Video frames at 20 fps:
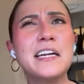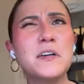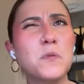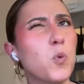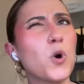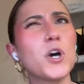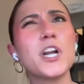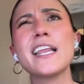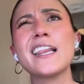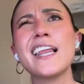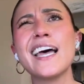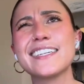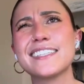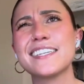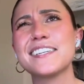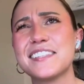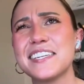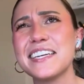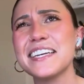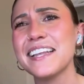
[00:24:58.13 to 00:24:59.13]
Would I like to
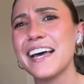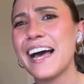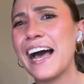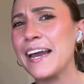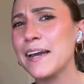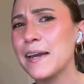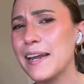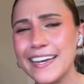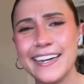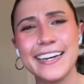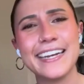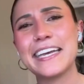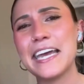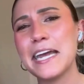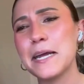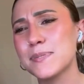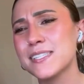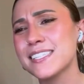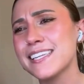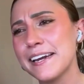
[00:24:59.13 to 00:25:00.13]
see that in a
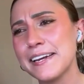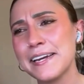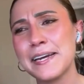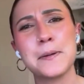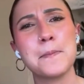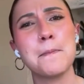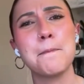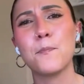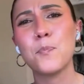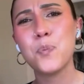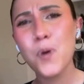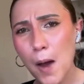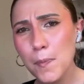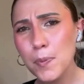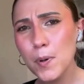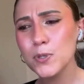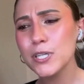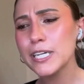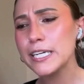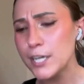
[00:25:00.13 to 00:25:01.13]
game setting?
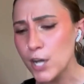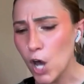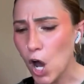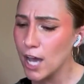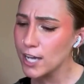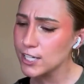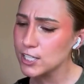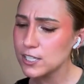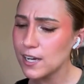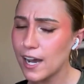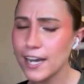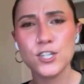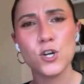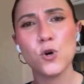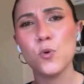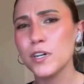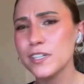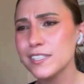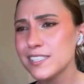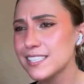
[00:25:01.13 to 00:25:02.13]
Probably not. I don't
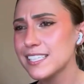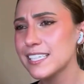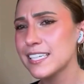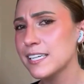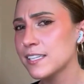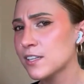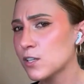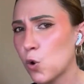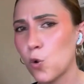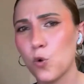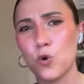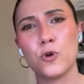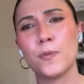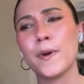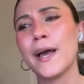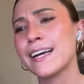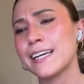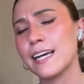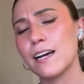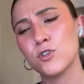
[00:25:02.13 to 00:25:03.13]
want to see the
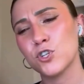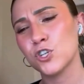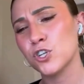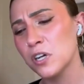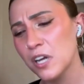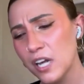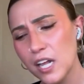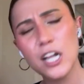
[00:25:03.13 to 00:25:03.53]
quarterback ever